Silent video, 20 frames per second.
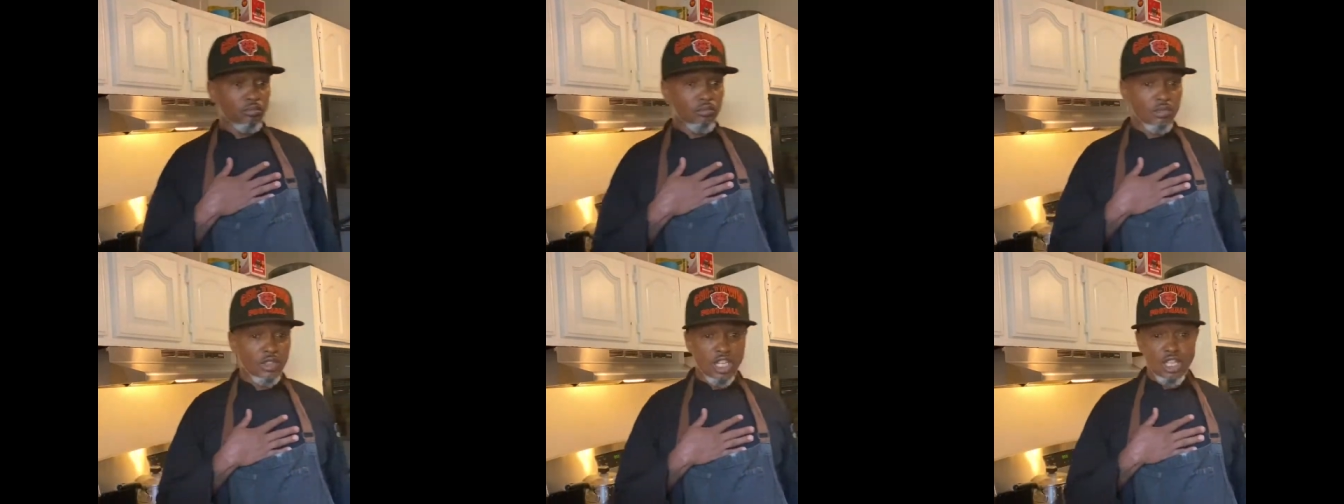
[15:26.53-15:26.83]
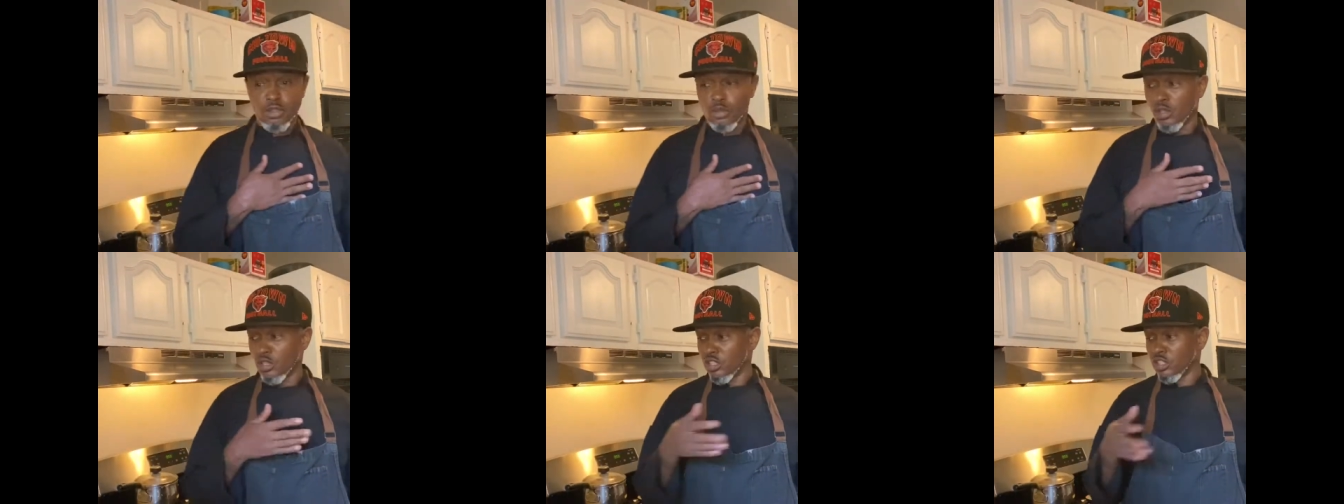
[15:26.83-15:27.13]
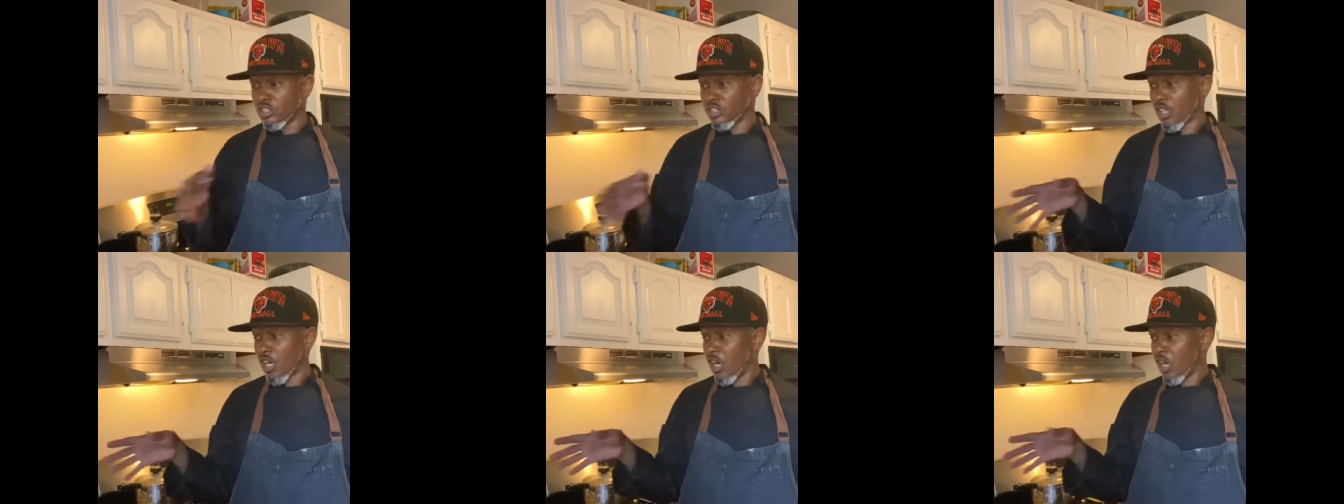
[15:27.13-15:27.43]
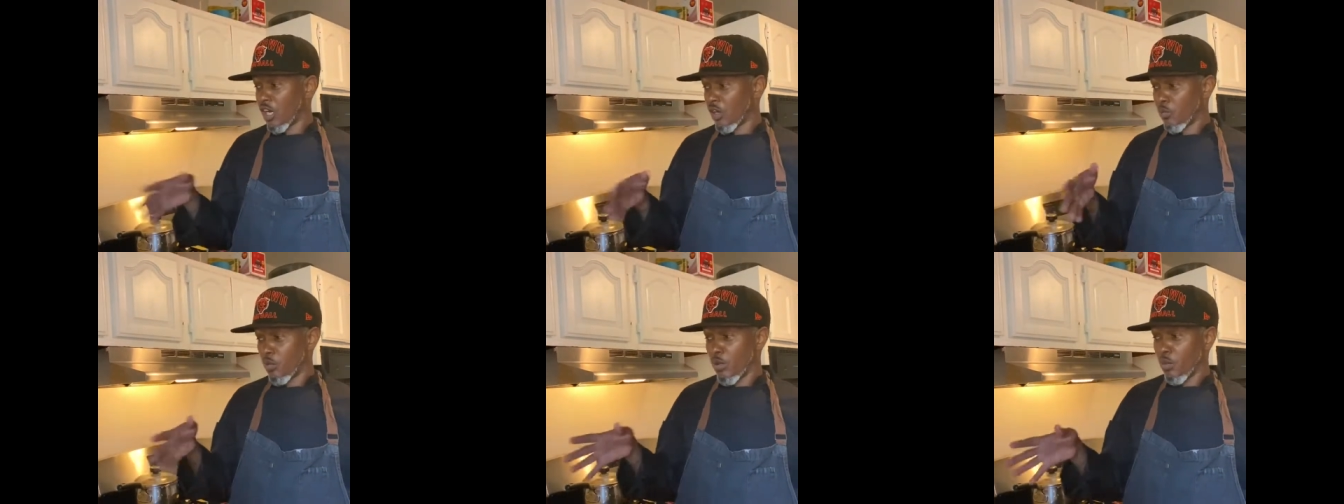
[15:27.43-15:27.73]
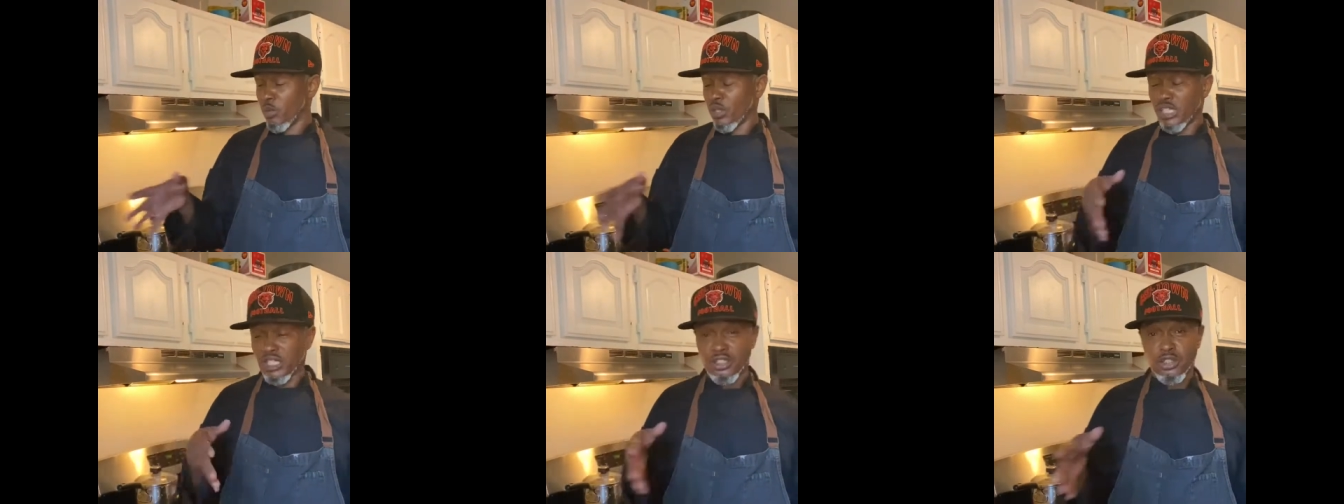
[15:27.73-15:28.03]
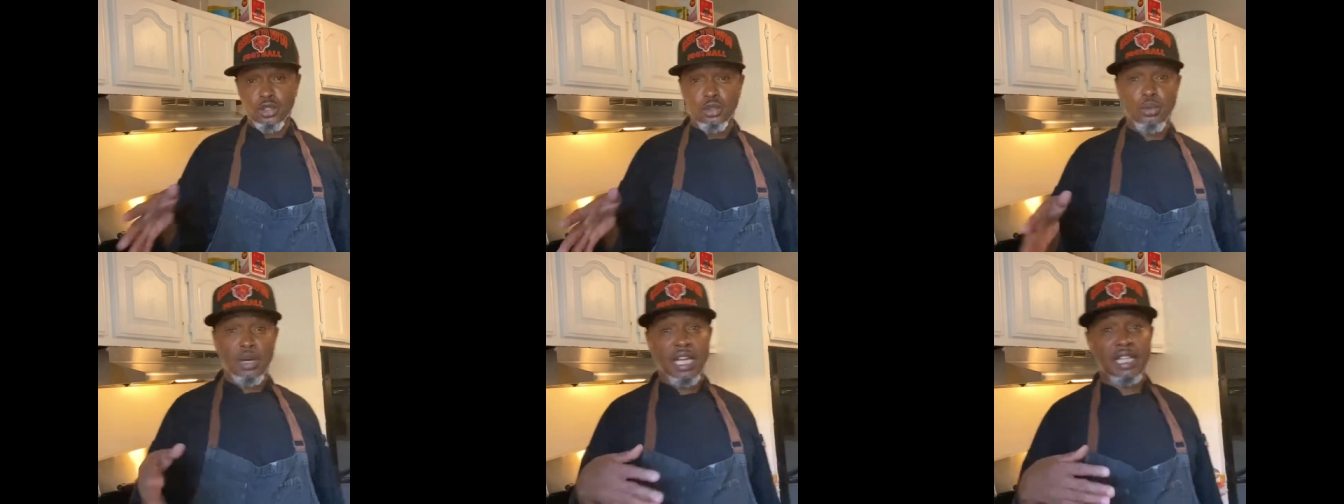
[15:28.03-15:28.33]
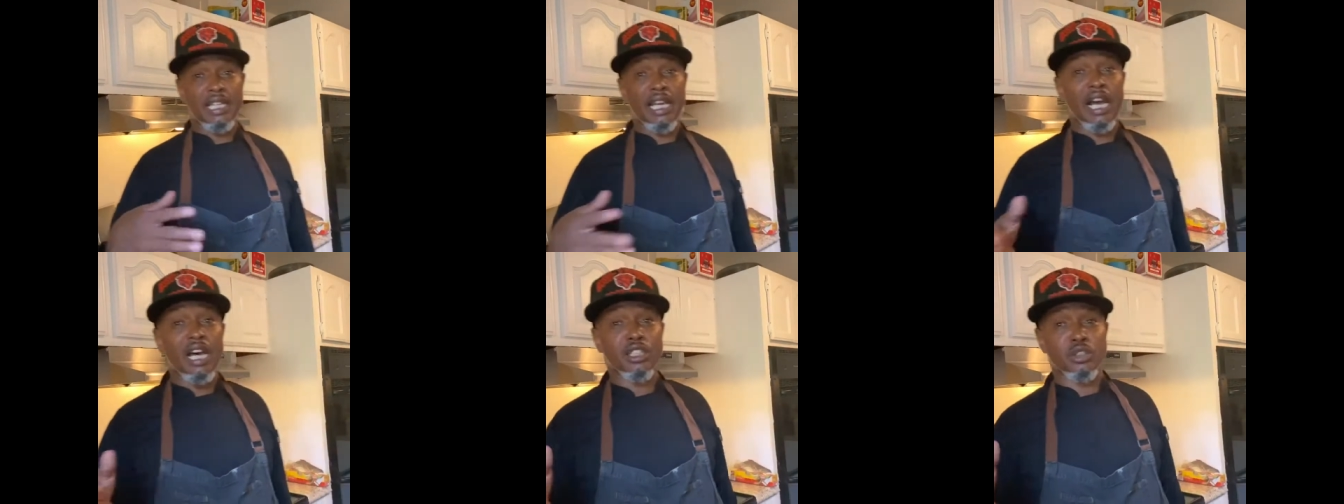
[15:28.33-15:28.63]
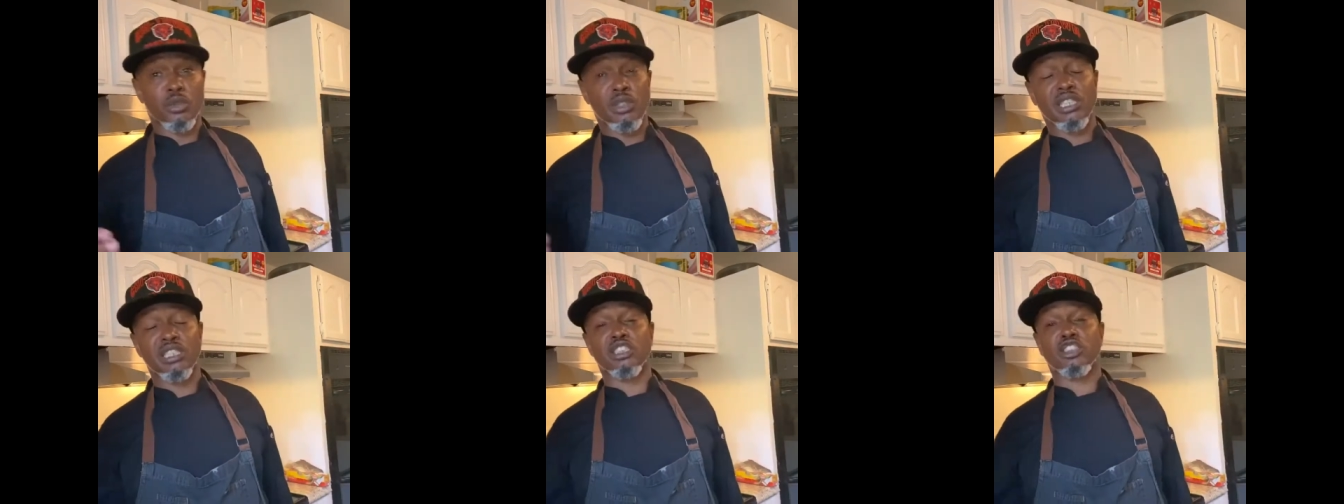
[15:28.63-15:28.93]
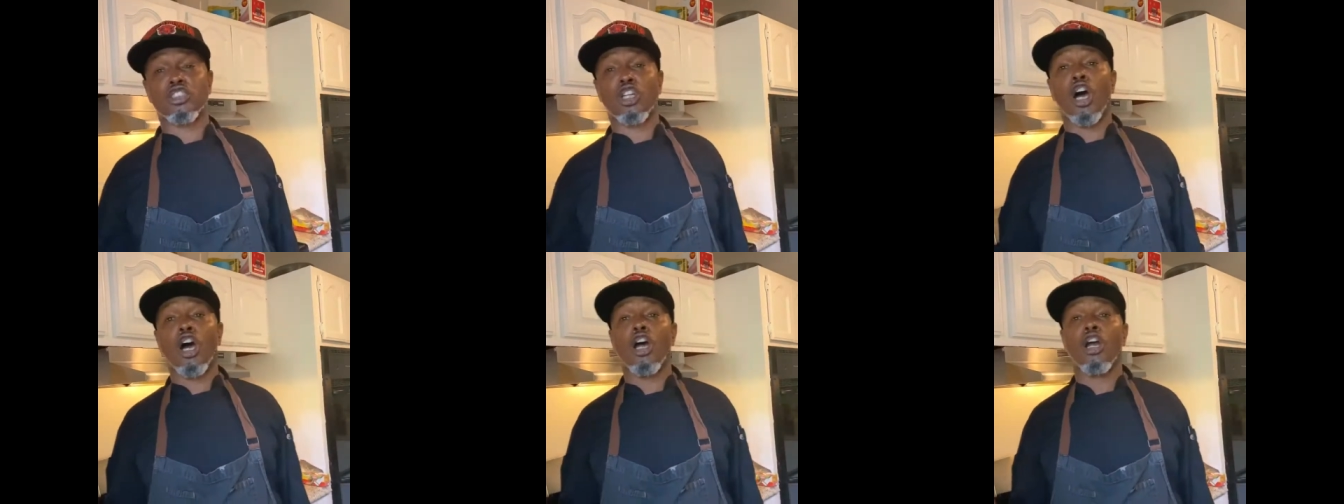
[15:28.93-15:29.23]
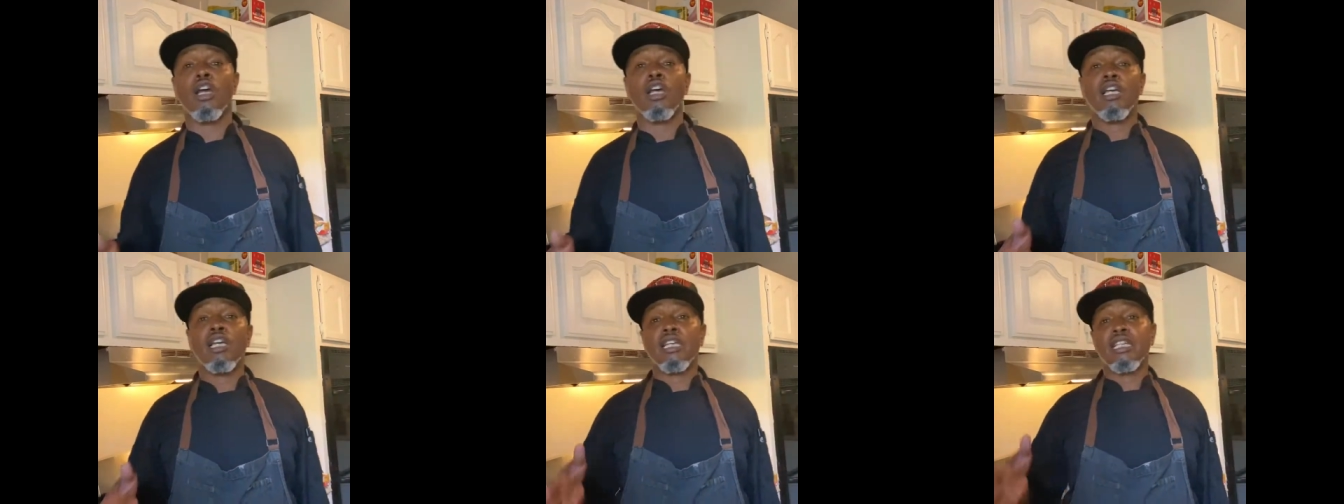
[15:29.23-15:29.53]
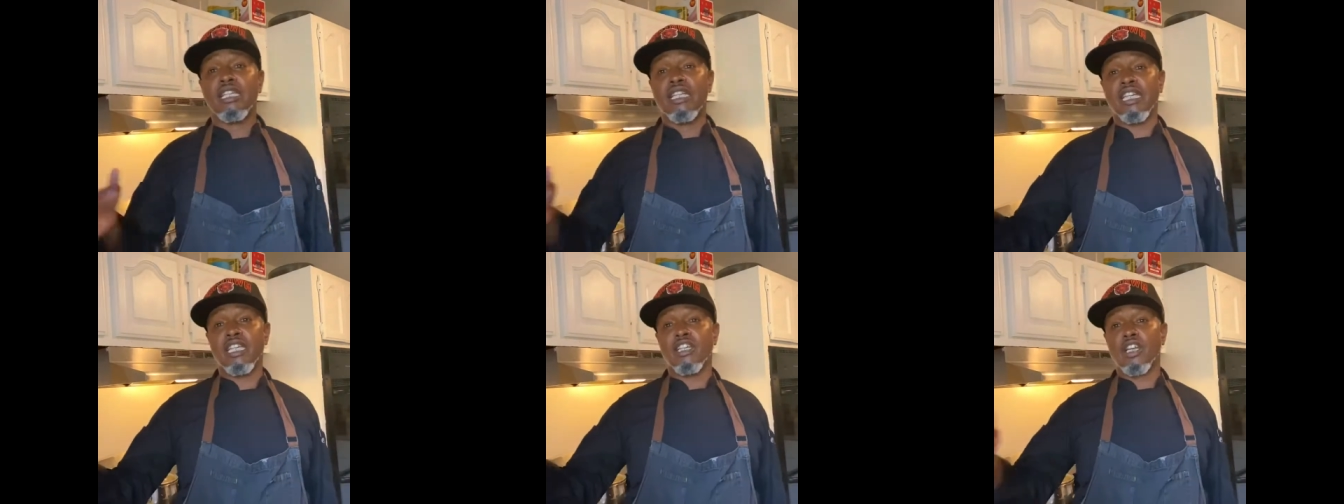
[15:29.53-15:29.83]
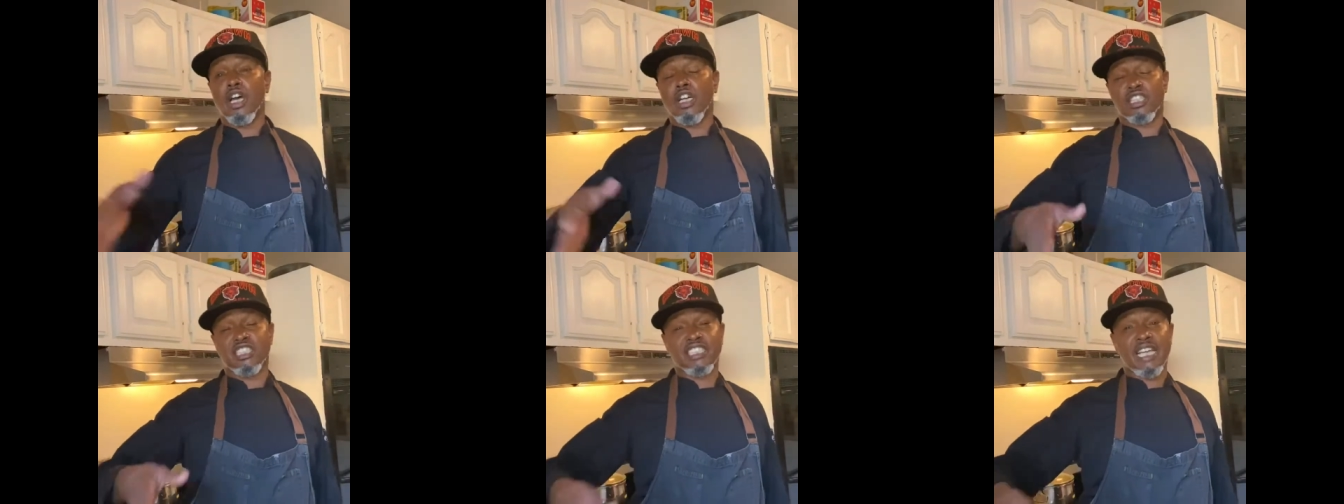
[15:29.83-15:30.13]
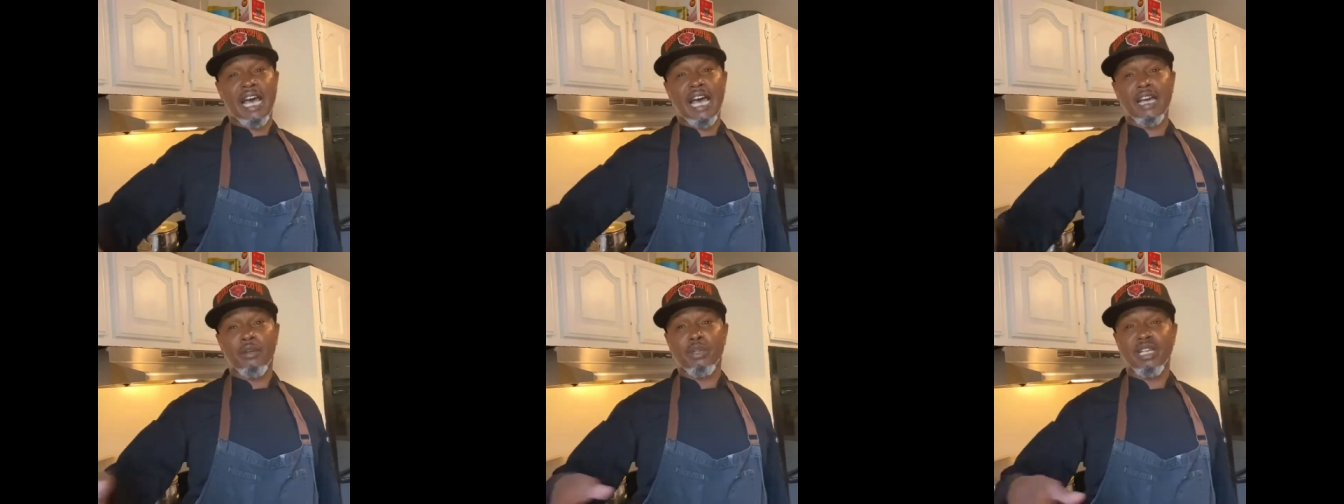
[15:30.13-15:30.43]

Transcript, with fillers: is we're gonna start. What we can do right now is we can start getting our side.